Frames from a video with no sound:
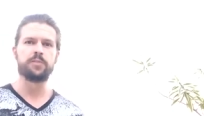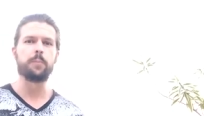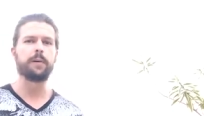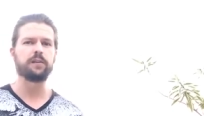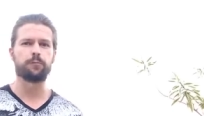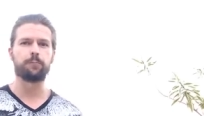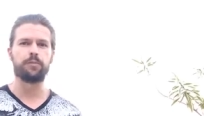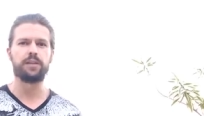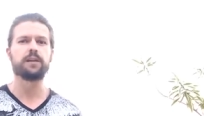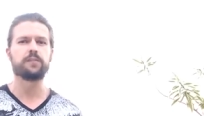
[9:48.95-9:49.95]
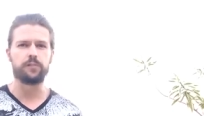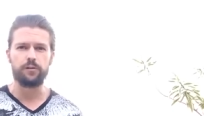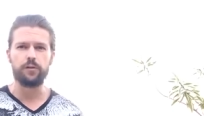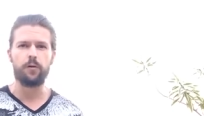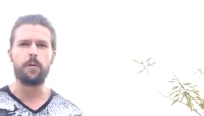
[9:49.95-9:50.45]
the best things to
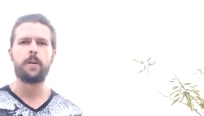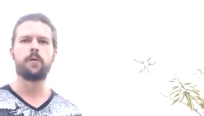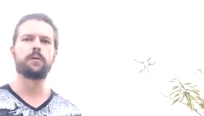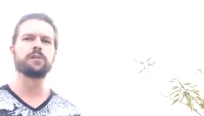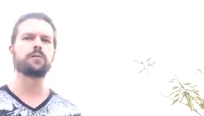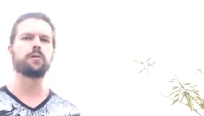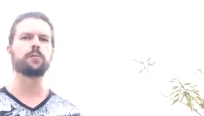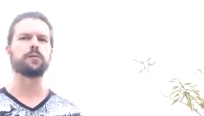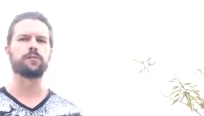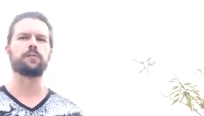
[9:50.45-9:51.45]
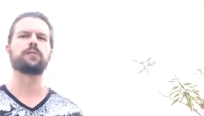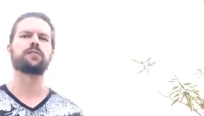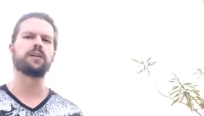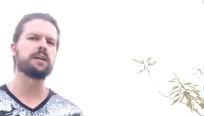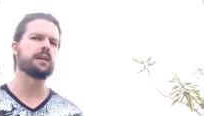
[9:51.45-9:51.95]
do when you go to a certain
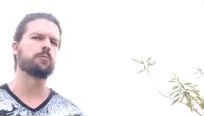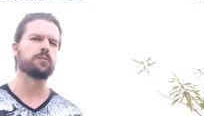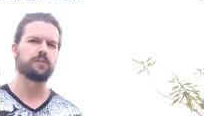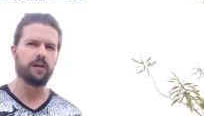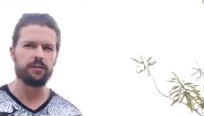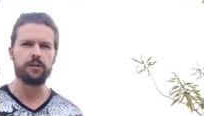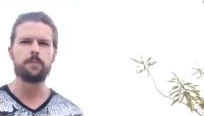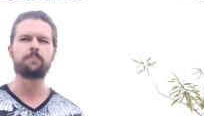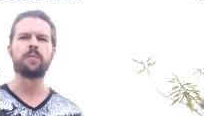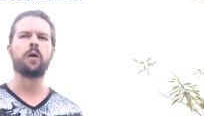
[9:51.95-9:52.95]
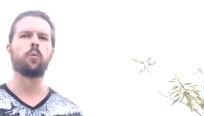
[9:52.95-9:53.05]
city and will tell you